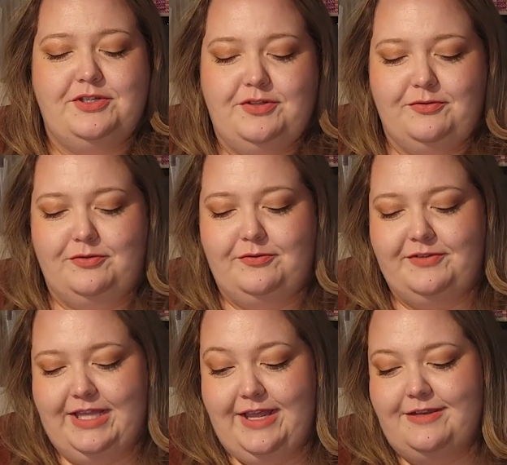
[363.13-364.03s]
to
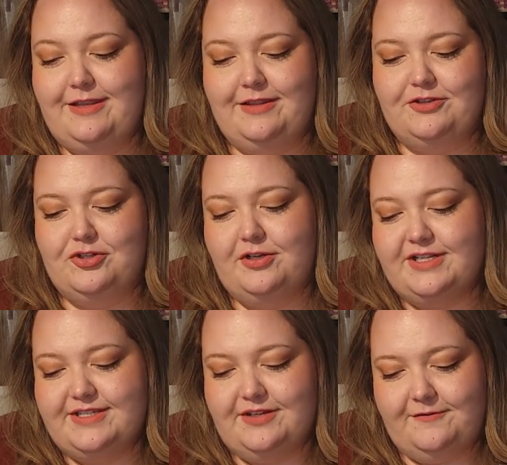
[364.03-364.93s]
Newfoundland, and the shirt
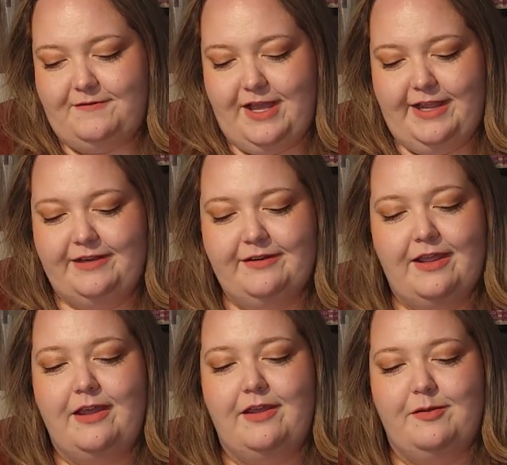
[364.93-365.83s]
is still fine,
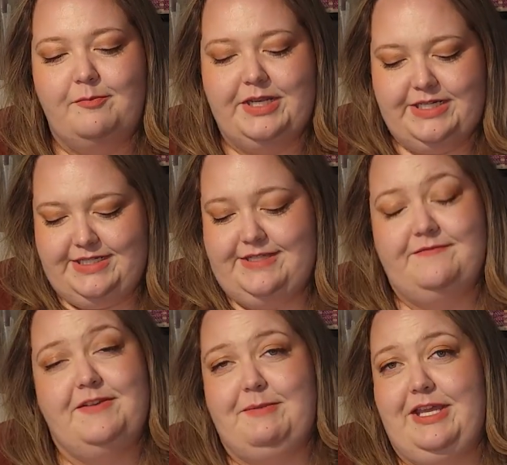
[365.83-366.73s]
um, but it
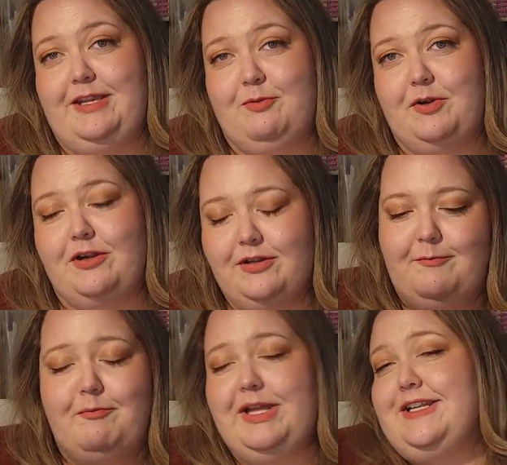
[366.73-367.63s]
doesn't fit me anymore.
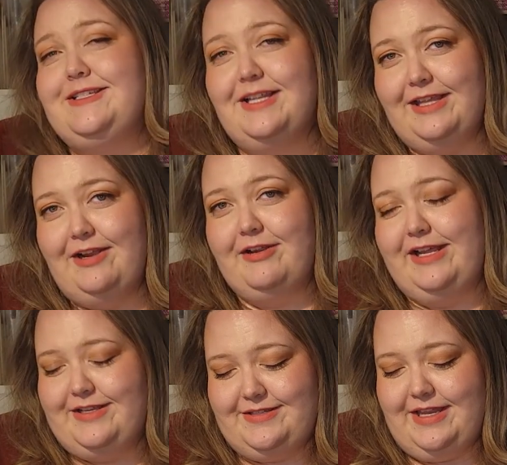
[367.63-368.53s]
But it's
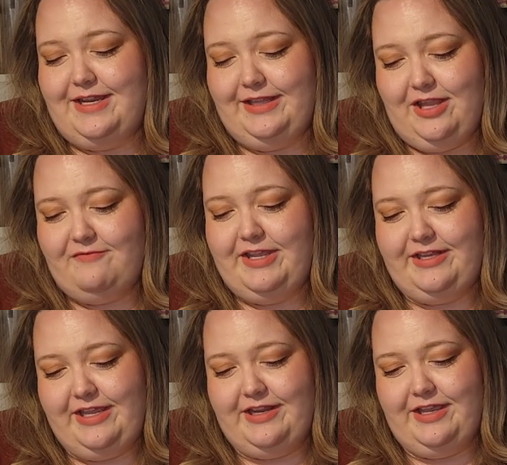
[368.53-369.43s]
hilarious, and I love
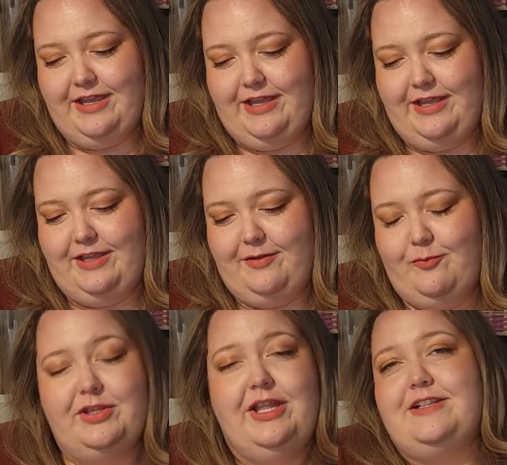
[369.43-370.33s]
it, and I
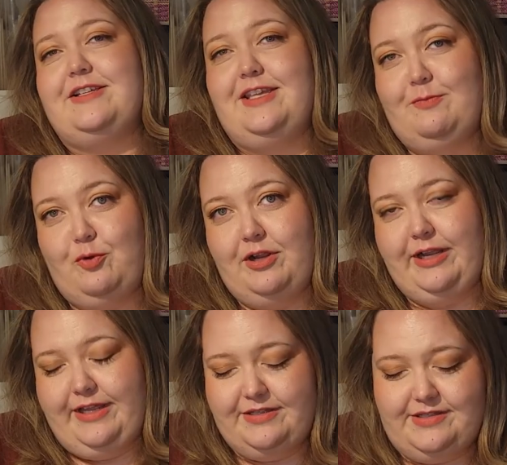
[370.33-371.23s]
would like to keep
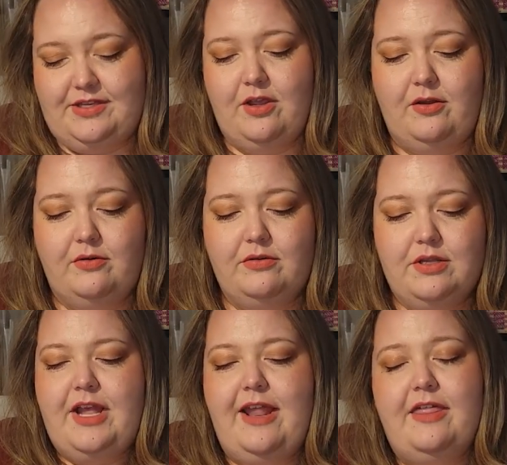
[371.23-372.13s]
wearing it. So
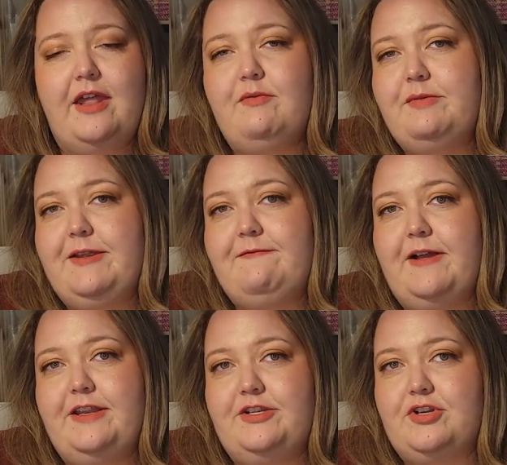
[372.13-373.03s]
I thought it would be
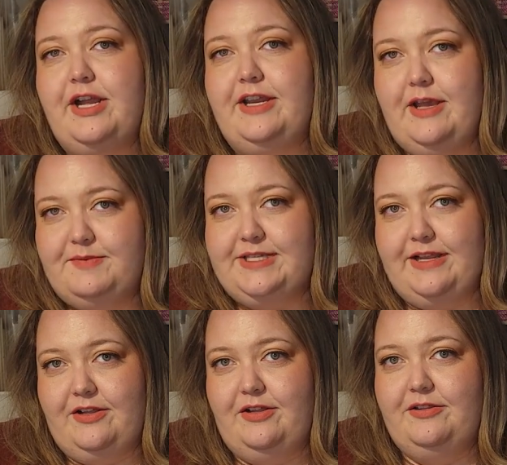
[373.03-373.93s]
fun to try and
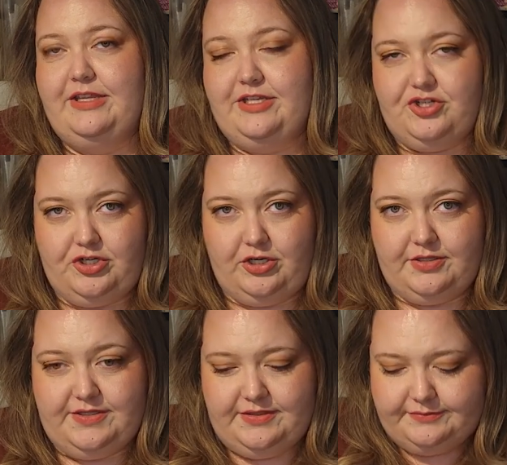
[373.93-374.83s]
upcycle these
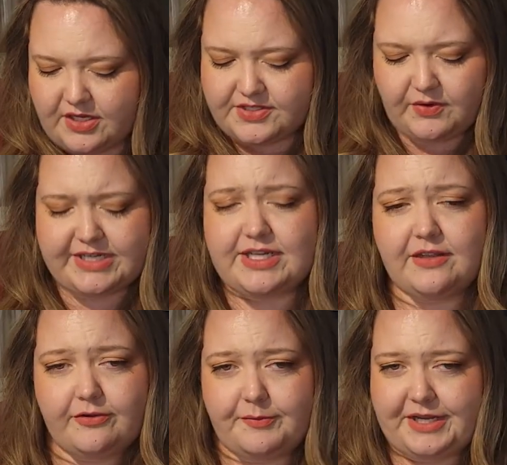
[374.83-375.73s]
shirts. So I
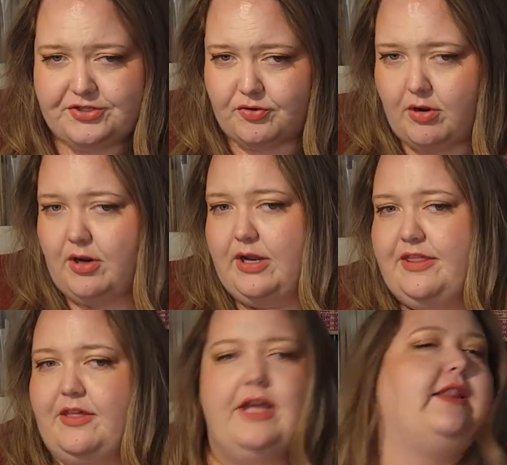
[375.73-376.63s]
dug through my drawer
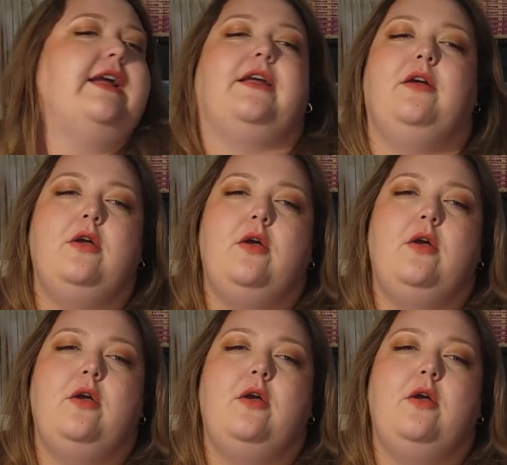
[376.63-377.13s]
and thought like,